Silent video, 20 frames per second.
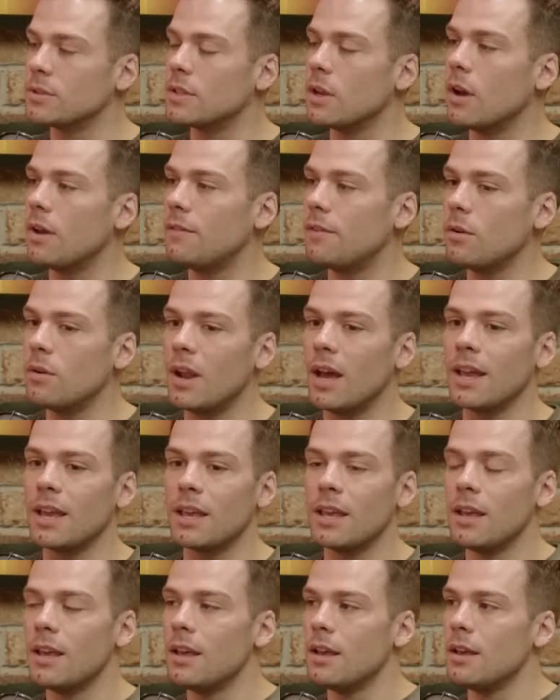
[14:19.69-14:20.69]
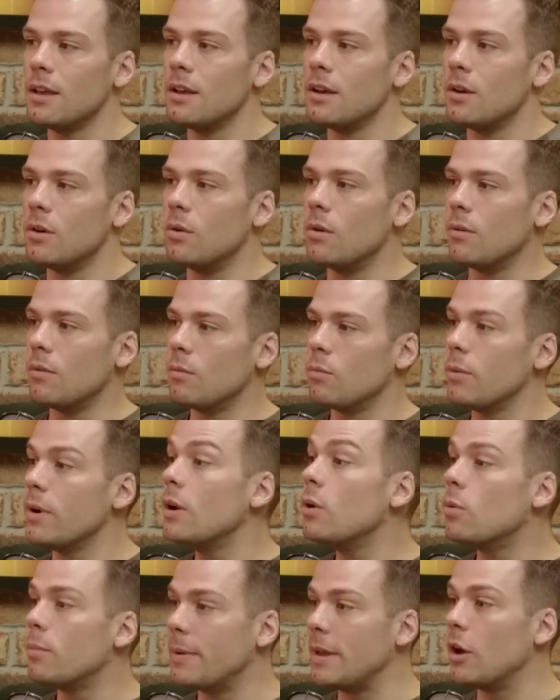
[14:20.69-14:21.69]
So I feel like
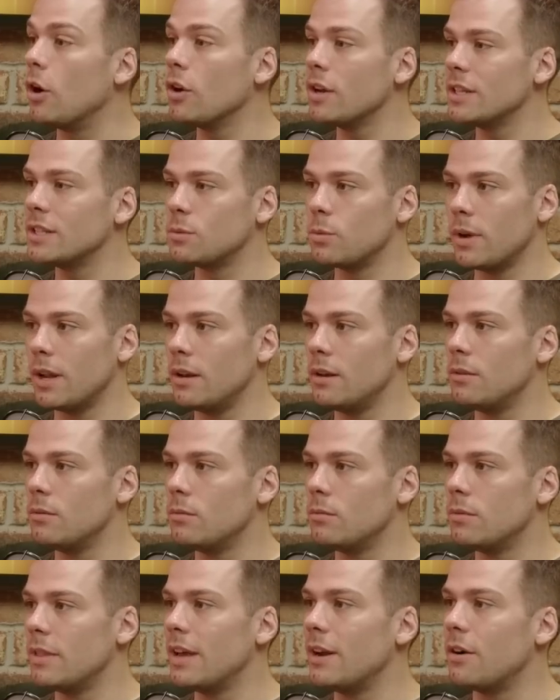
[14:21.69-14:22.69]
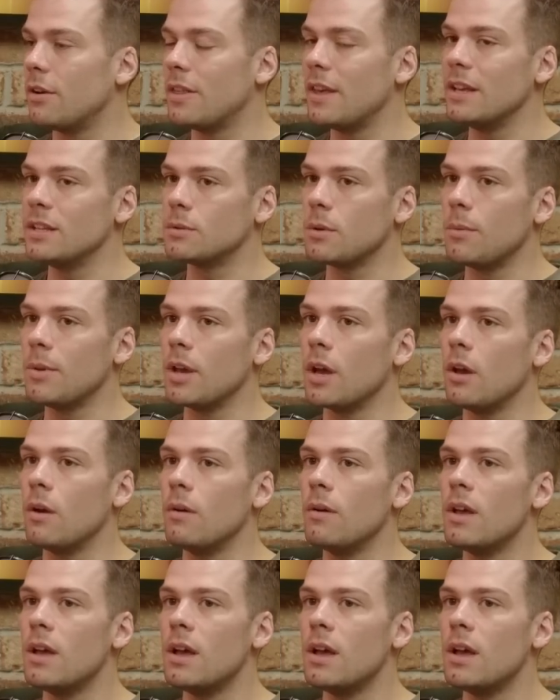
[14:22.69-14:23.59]
we'll be honest when there are things where we go,